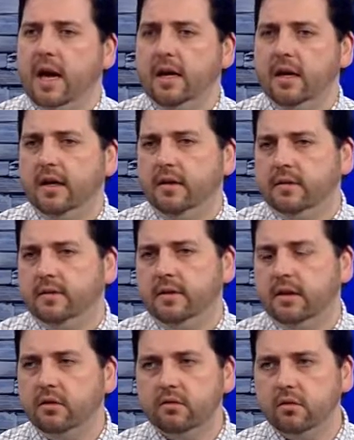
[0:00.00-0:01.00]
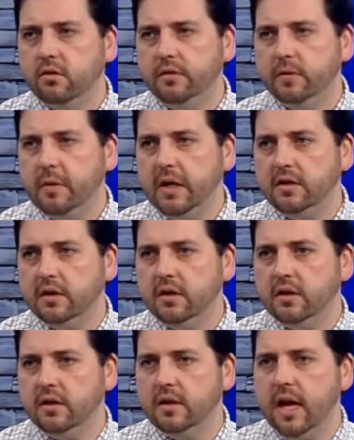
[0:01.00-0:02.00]
I don't know if it makes
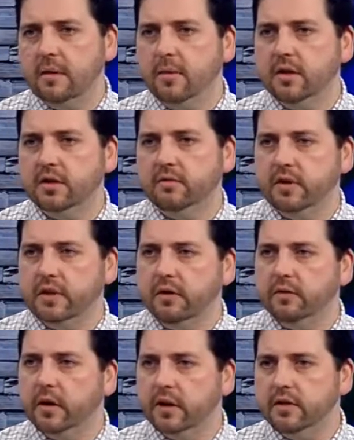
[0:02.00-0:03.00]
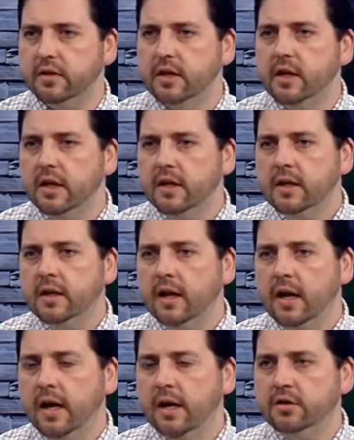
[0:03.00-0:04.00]
that much of a difference
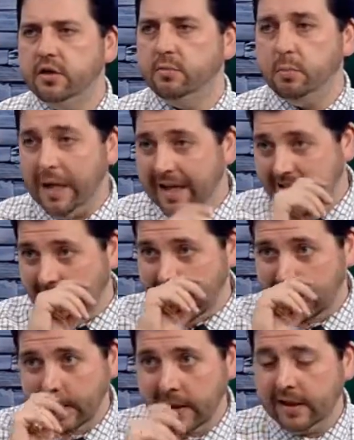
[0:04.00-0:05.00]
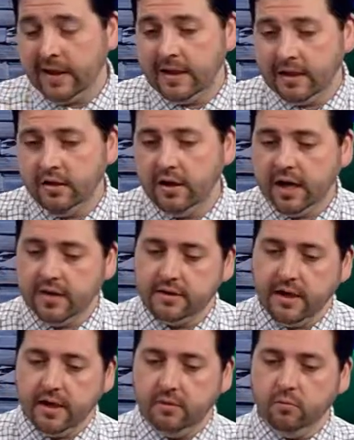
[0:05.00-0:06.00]
just being there. I think that you kind of
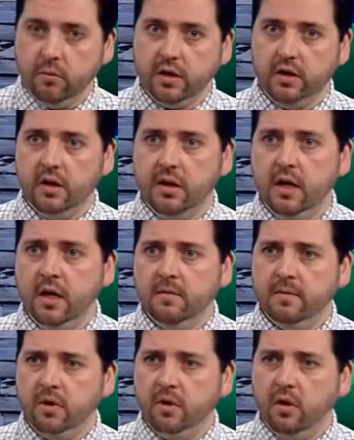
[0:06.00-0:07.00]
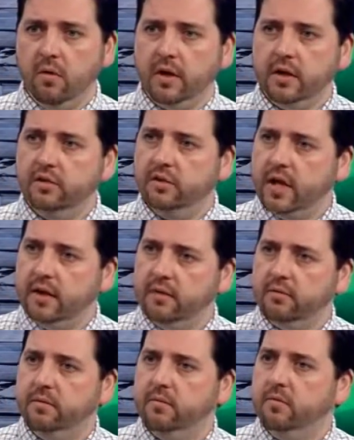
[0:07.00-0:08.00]
stay in what the going trend
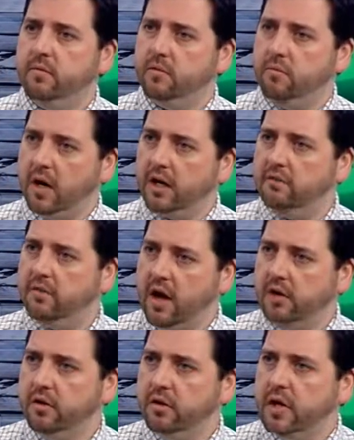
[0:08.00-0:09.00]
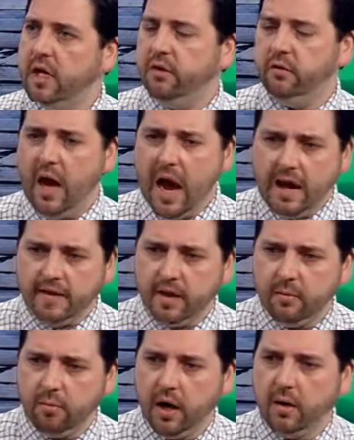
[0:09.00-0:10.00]
of the market value. If you add
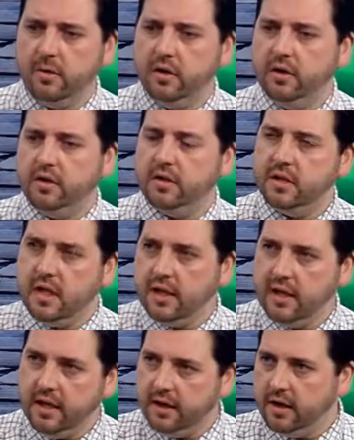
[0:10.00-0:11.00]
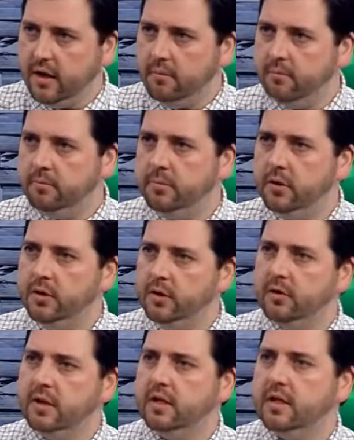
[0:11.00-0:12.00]
that apartment, you can see the income, you can
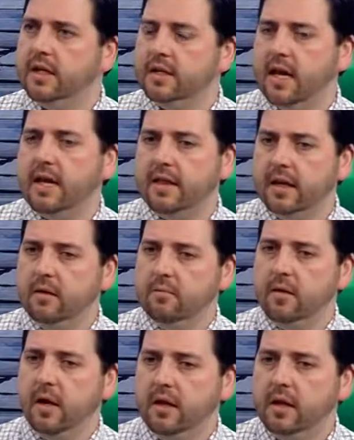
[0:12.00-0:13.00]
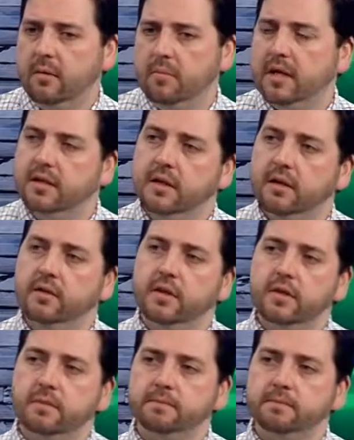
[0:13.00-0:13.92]
do these things. I think it makes a difference.